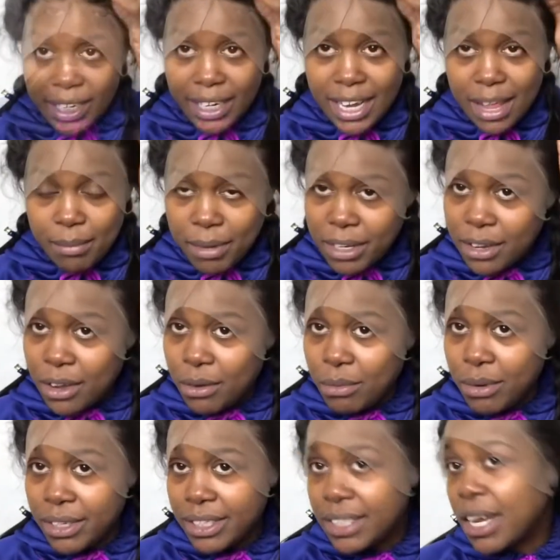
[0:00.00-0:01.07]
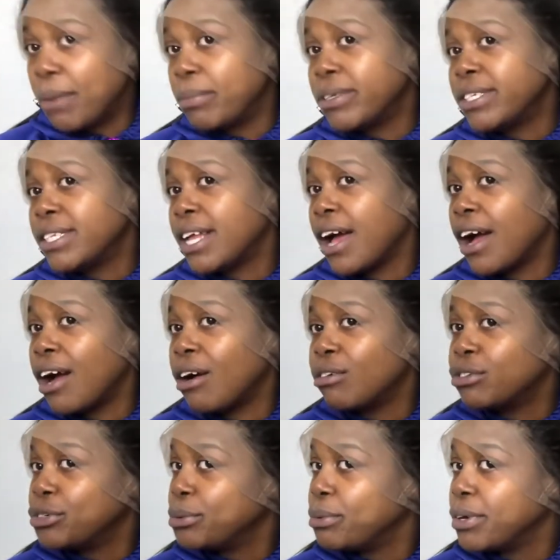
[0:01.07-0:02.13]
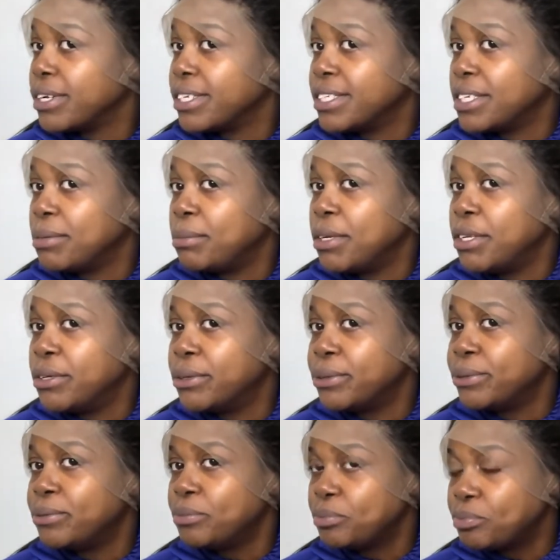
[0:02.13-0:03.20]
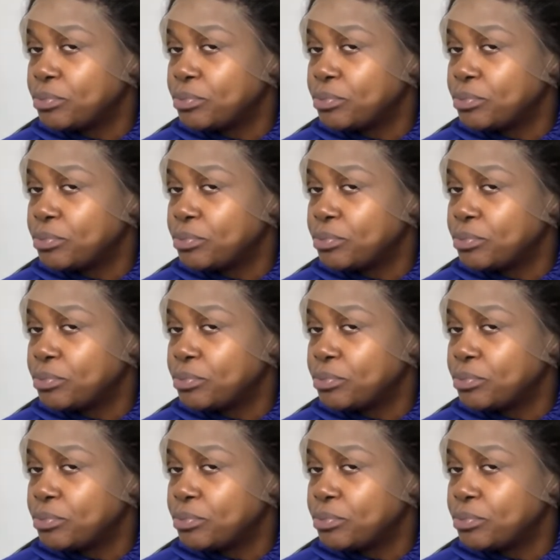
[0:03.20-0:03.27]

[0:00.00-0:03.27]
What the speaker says: let me know what type of styles you want to see me do